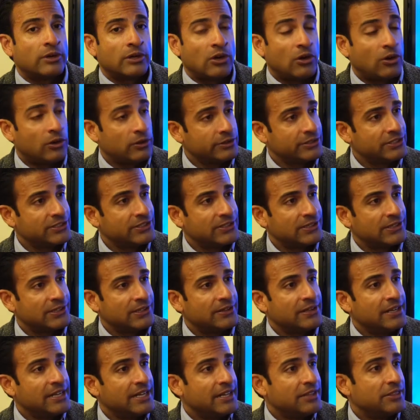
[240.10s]
or
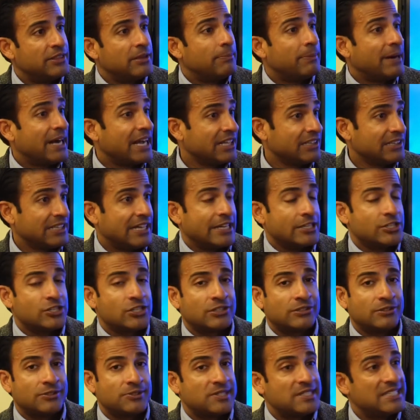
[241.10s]
alter the
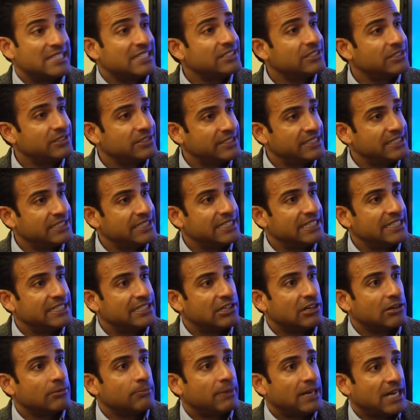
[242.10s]
biological signaling
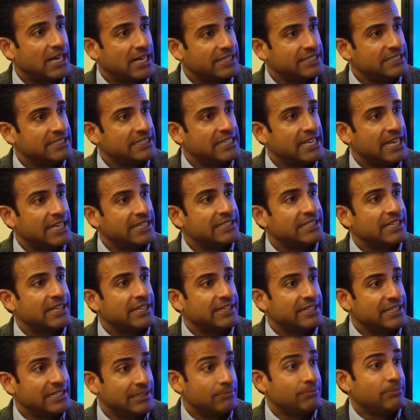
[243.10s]
in our body and
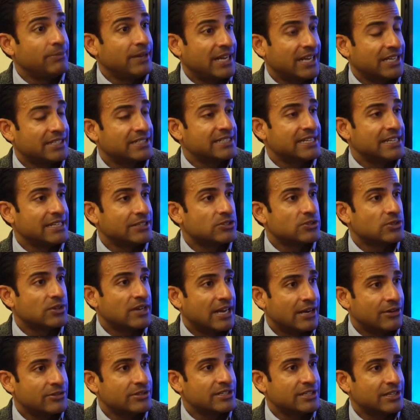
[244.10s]
can impact
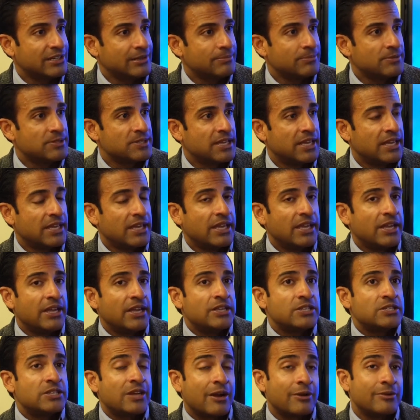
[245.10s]
cancer outcomes.
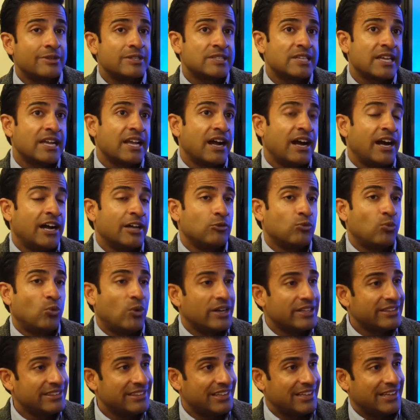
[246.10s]
So I would say on
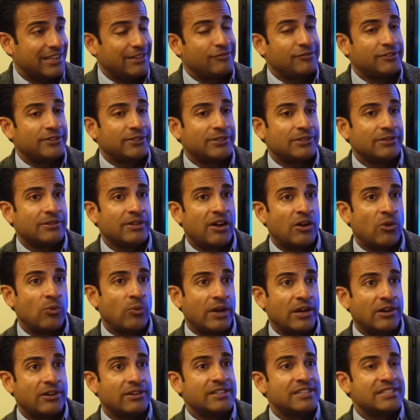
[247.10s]
one level,
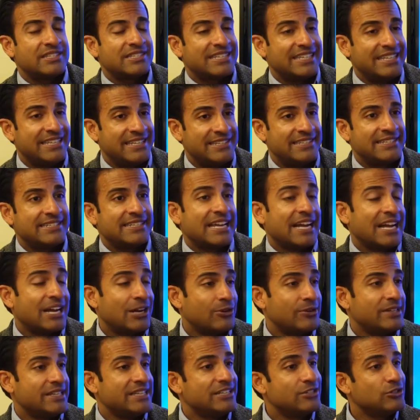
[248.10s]
awareness is
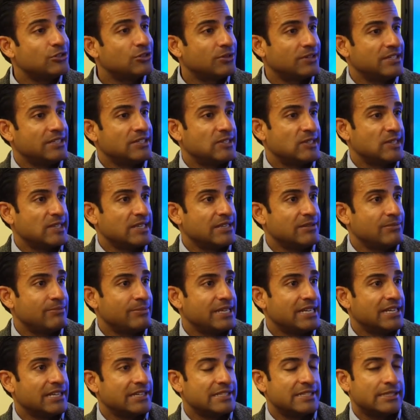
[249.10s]
now increasing
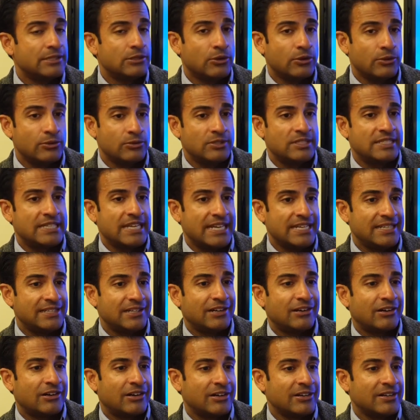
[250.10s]
because those
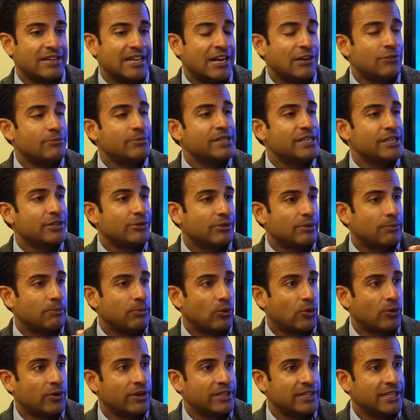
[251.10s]
data are now being
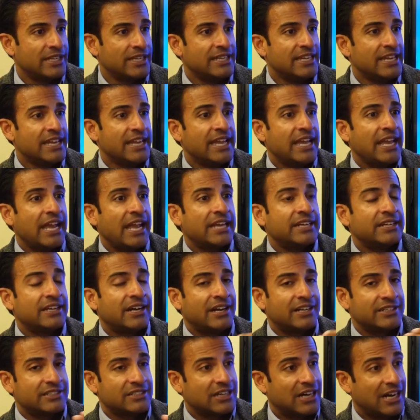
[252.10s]
reported and
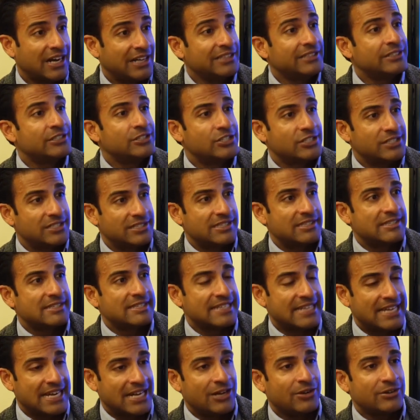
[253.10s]

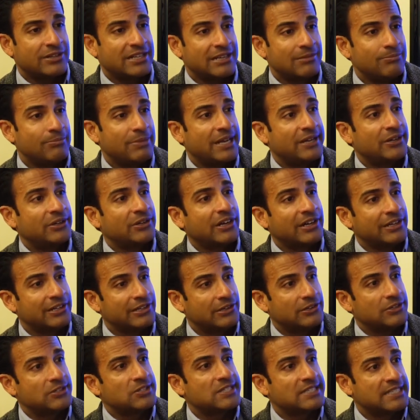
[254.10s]
oncologists now can better
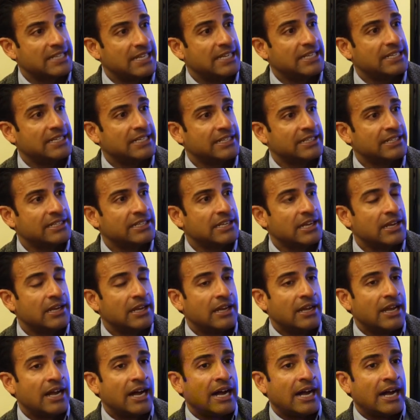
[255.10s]
understand